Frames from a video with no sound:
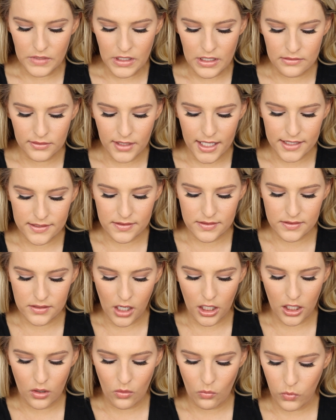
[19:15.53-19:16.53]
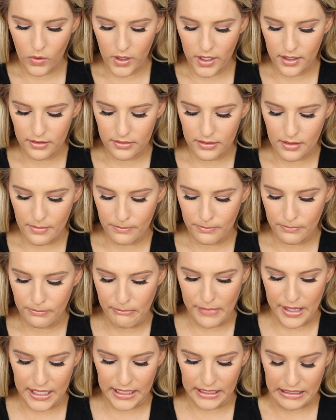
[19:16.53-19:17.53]
let's start with
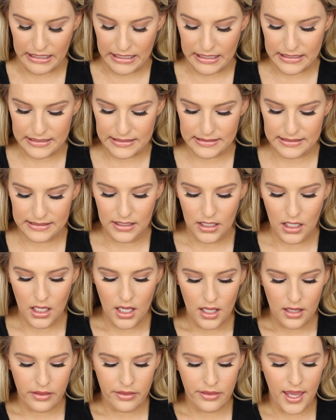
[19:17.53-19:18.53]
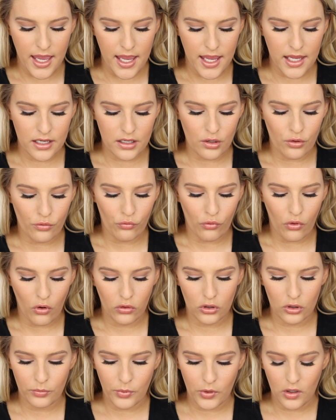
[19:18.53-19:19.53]
minis, then
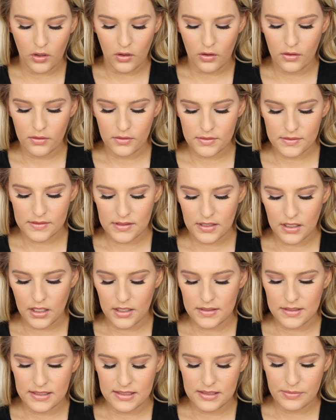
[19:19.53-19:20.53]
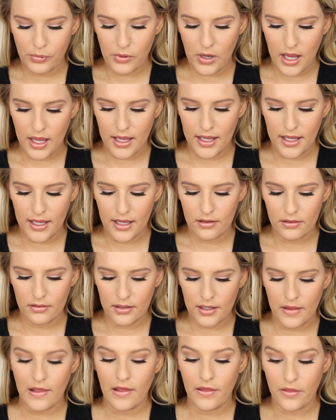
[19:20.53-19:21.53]
rollerballs, a spray,
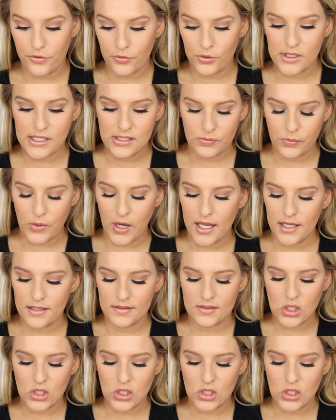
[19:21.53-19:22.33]
and then three sprays.